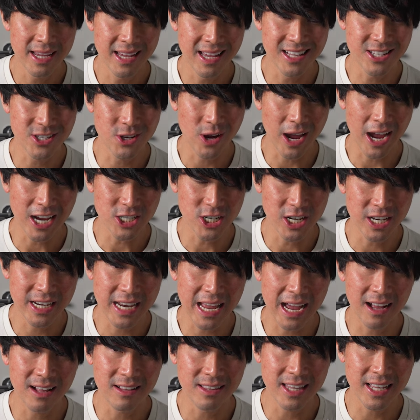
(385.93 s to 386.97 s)
And so actually
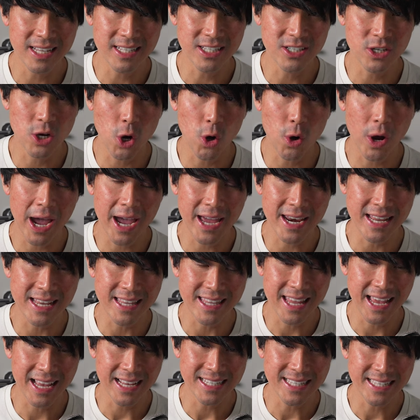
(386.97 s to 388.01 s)
now let's go ahead
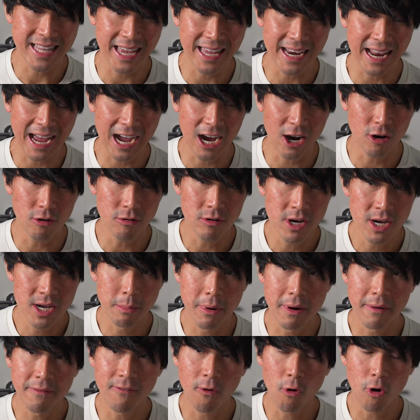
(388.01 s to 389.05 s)
and test that out.
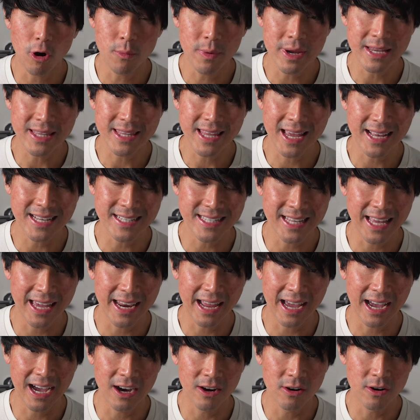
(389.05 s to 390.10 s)
Before we test that
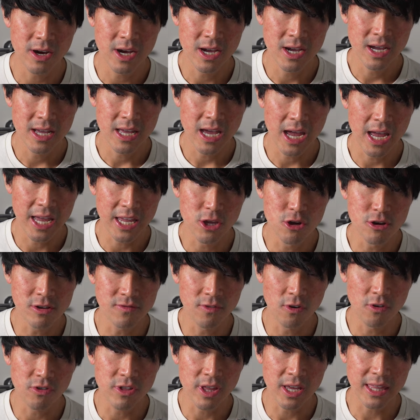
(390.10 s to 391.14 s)
out, a
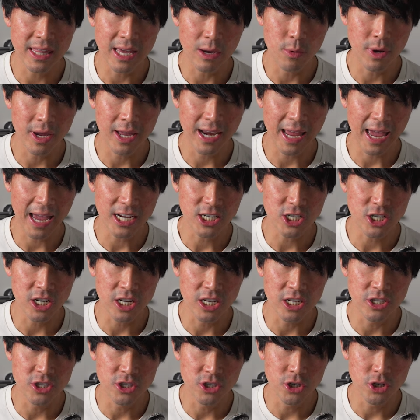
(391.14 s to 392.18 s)
useful thing that we can
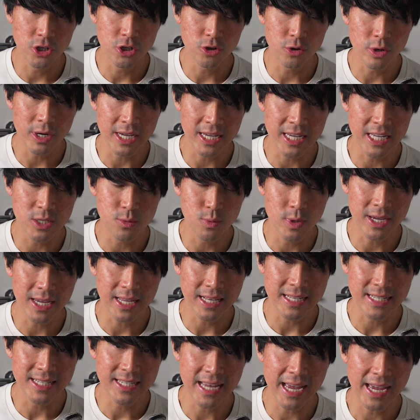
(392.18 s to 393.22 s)
actually do is we
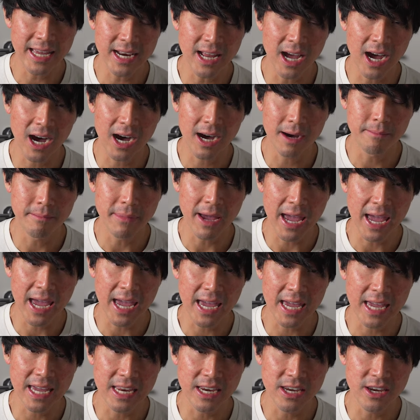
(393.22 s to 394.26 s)
can set up
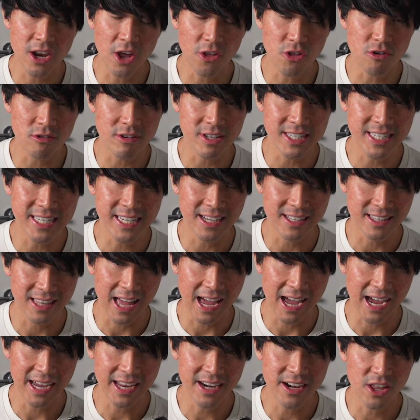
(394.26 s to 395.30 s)
another
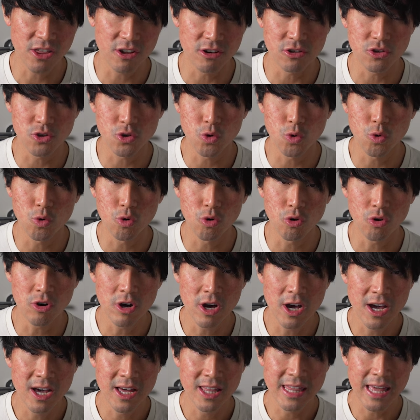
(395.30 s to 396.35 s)
CLI, another
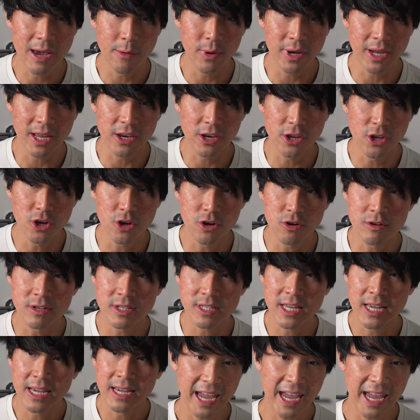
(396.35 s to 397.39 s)
tool that we can
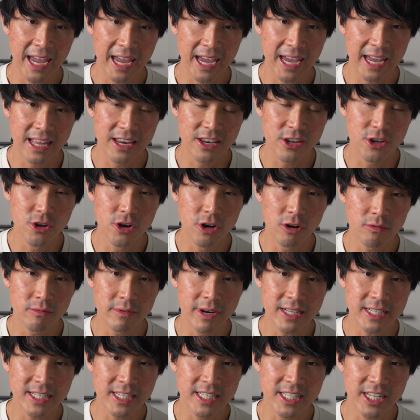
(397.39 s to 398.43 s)
use. And you don't
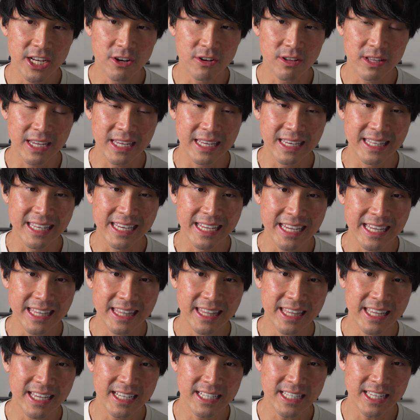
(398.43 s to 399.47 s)
necessarily
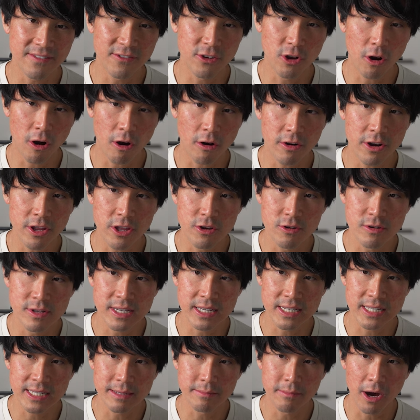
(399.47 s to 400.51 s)
need this if you're already
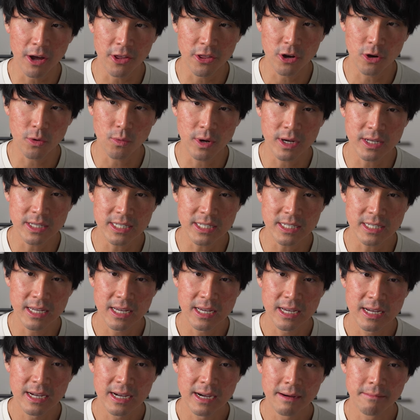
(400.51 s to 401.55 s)
using some other ones,
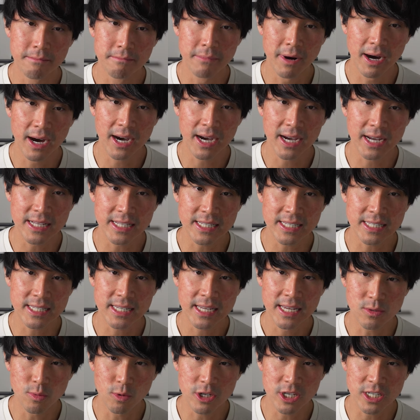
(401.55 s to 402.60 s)
but
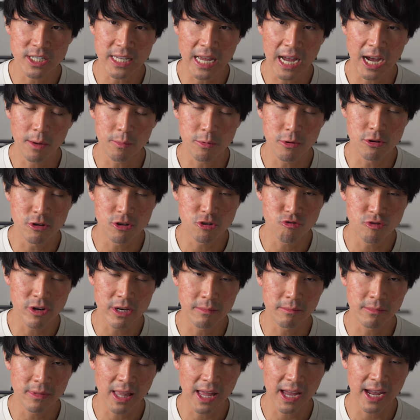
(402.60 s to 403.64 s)
this will just help you
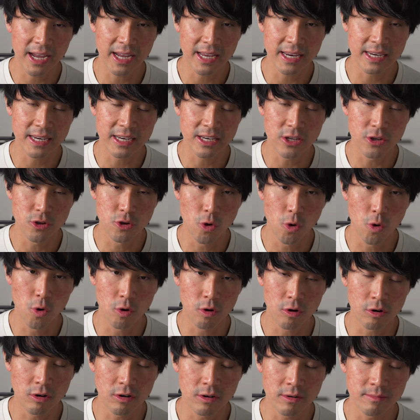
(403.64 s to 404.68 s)
streamline
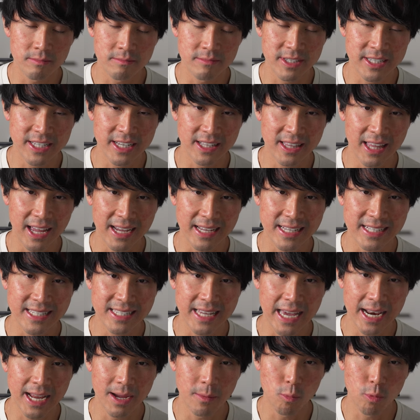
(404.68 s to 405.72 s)
your CLI
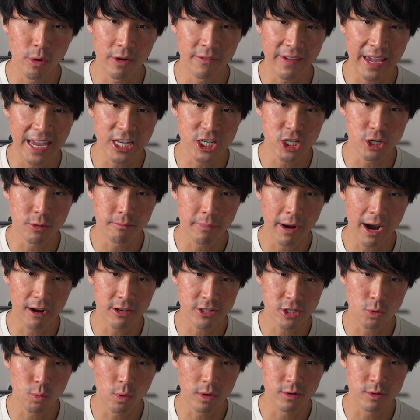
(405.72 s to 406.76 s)
setup with Agent
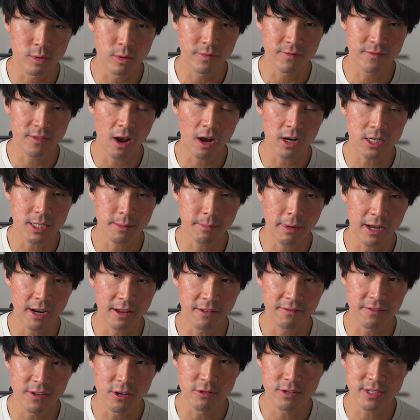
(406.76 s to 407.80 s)
Browser, which we've talked about a
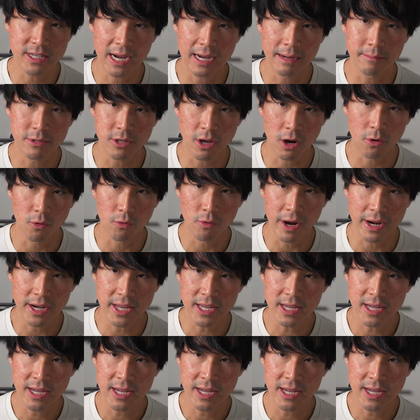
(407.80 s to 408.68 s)
few times already.